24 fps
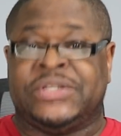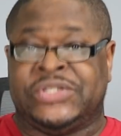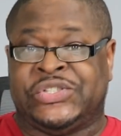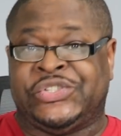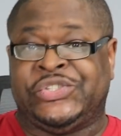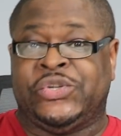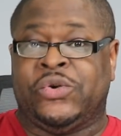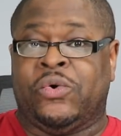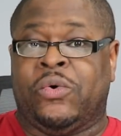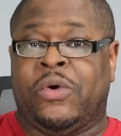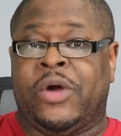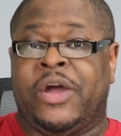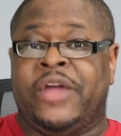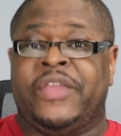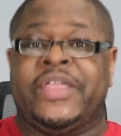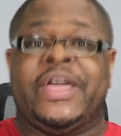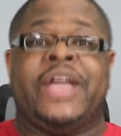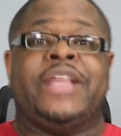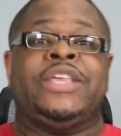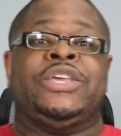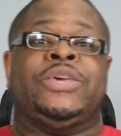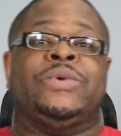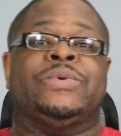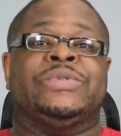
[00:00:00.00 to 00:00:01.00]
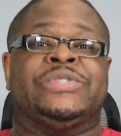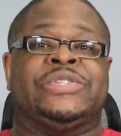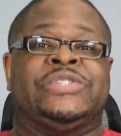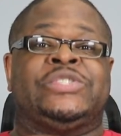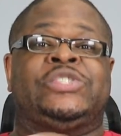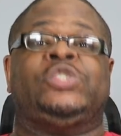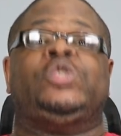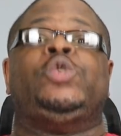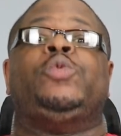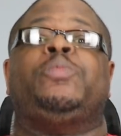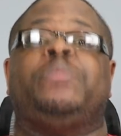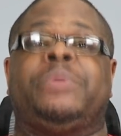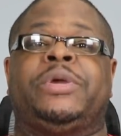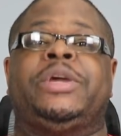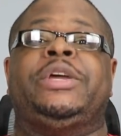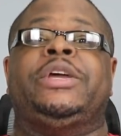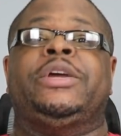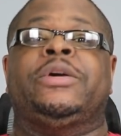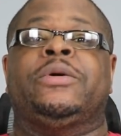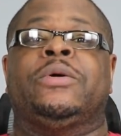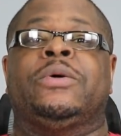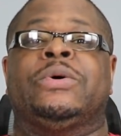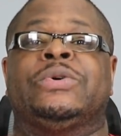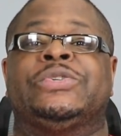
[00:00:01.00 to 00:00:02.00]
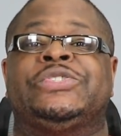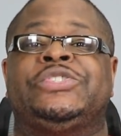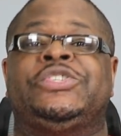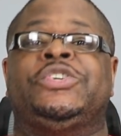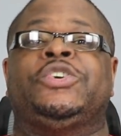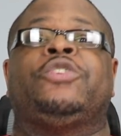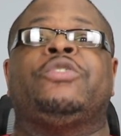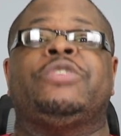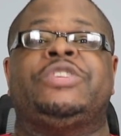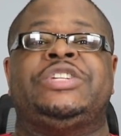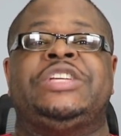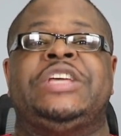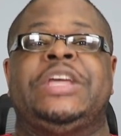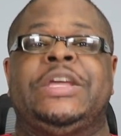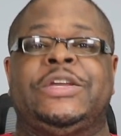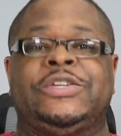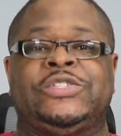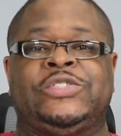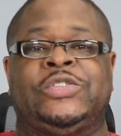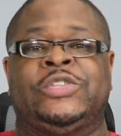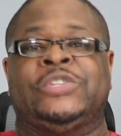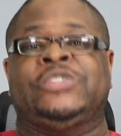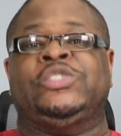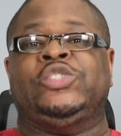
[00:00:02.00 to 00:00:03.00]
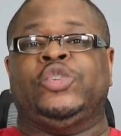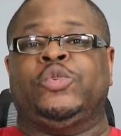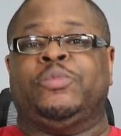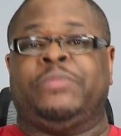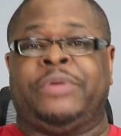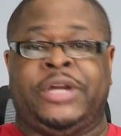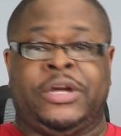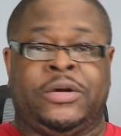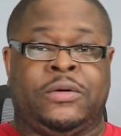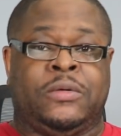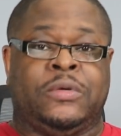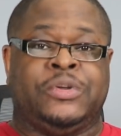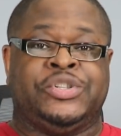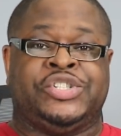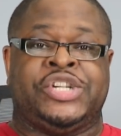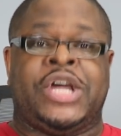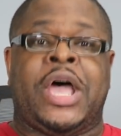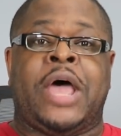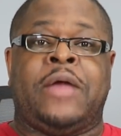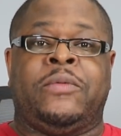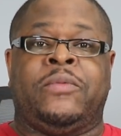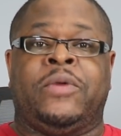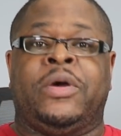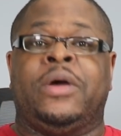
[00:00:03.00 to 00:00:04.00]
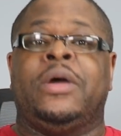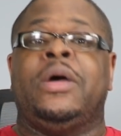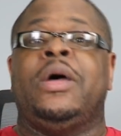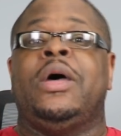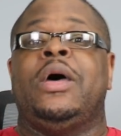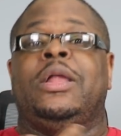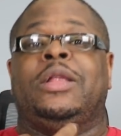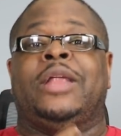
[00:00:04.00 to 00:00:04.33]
a story that uses superheroes to critique the superhero genre